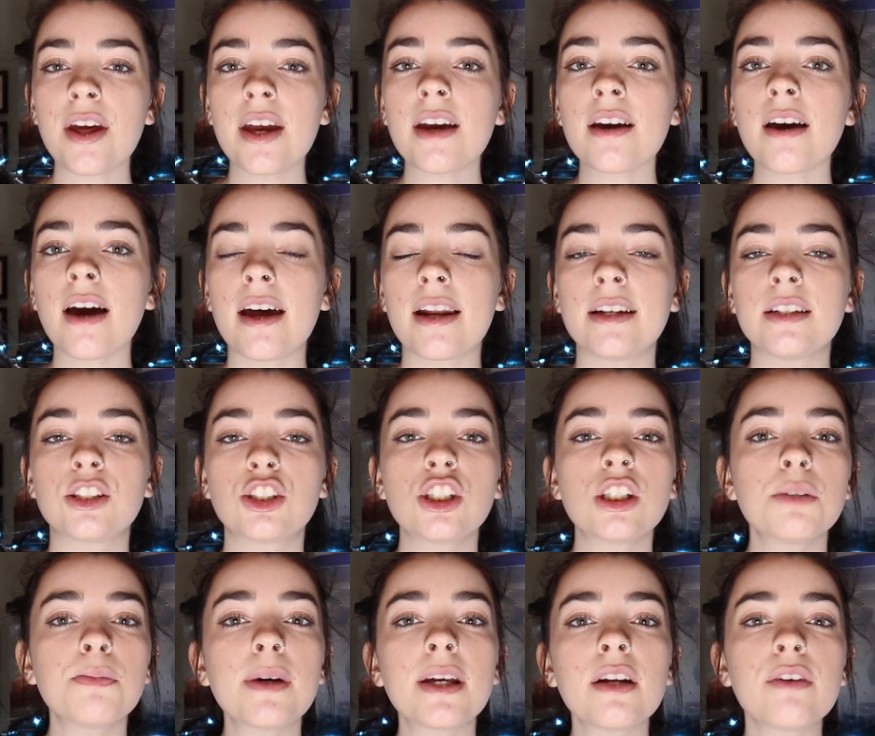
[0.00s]
thing, and it's
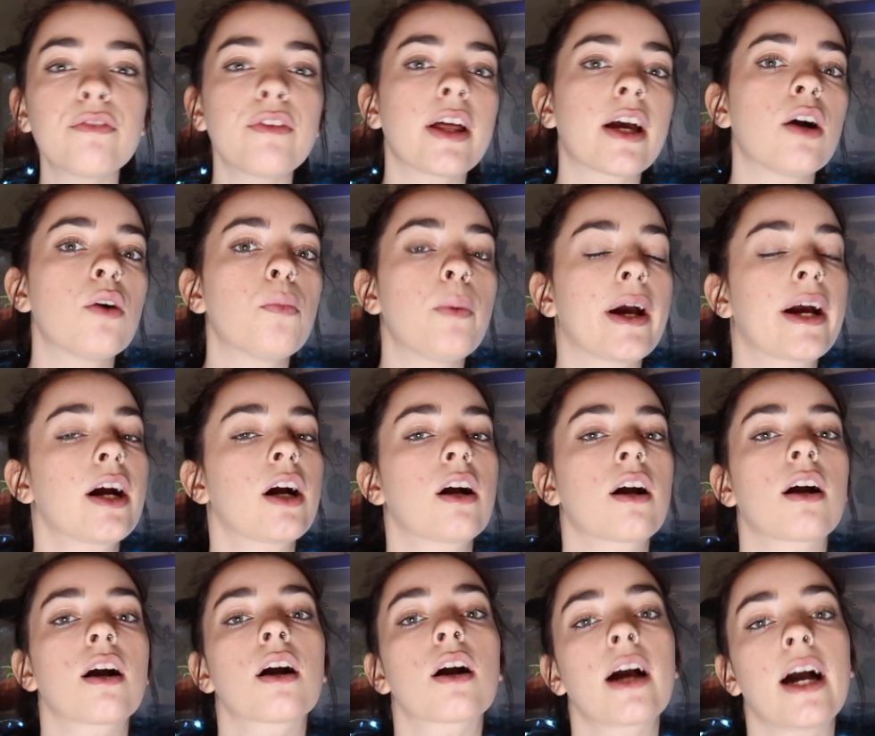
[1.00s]
just made of like a
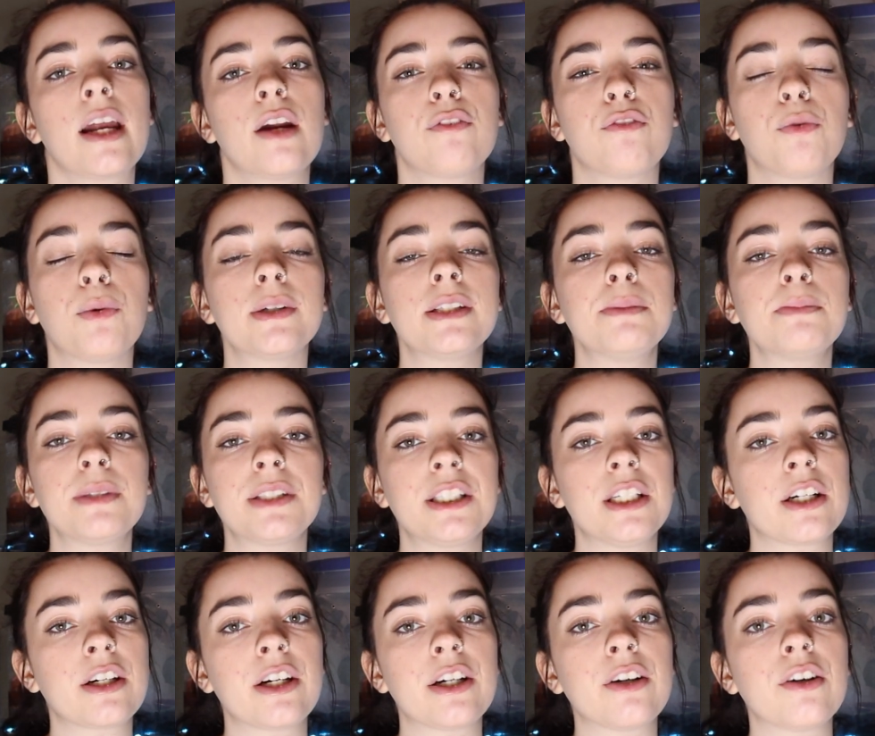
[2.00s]
wicker kind of wood
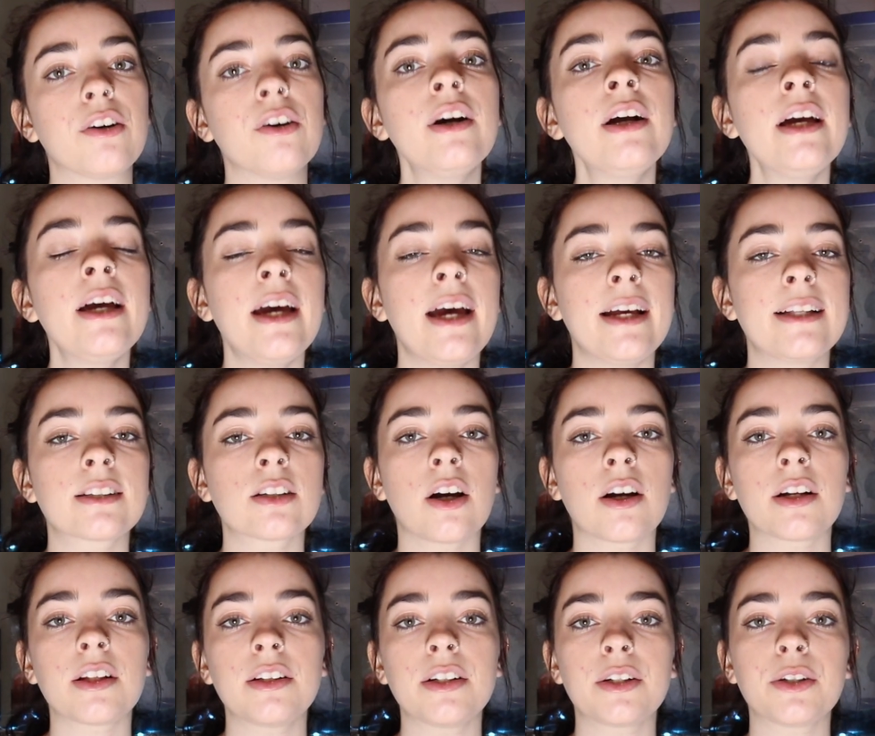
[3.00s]
material. It's
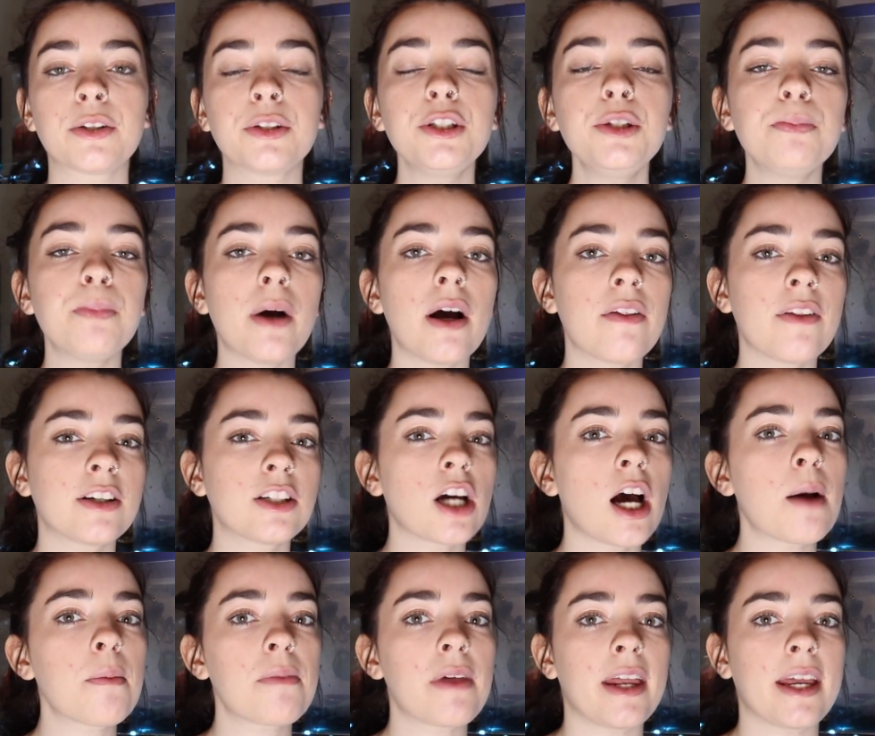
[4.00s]
got a little loop on the
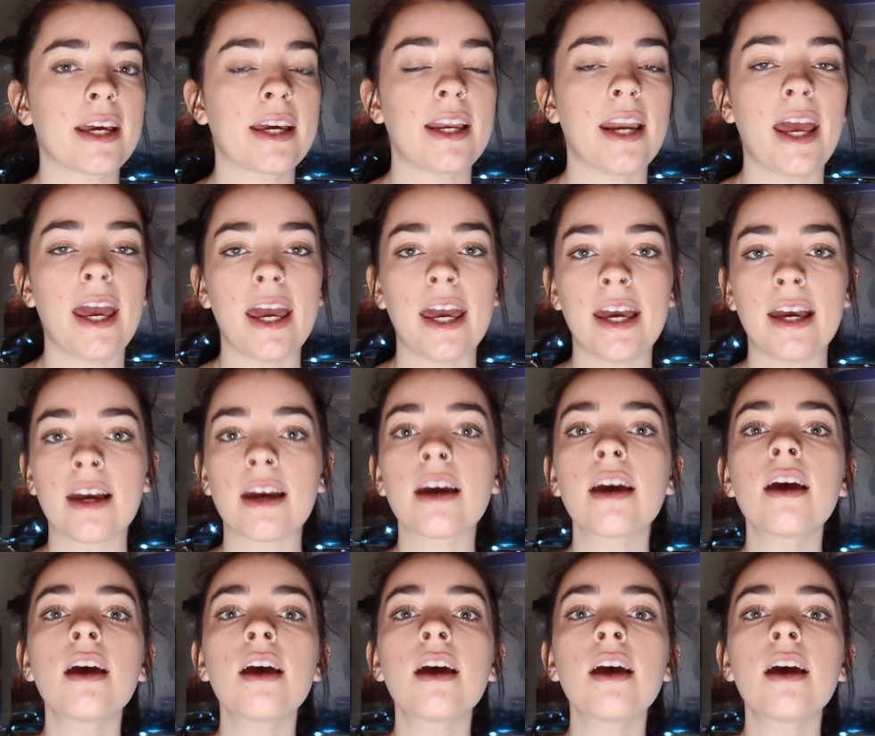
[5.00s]
top that I can hang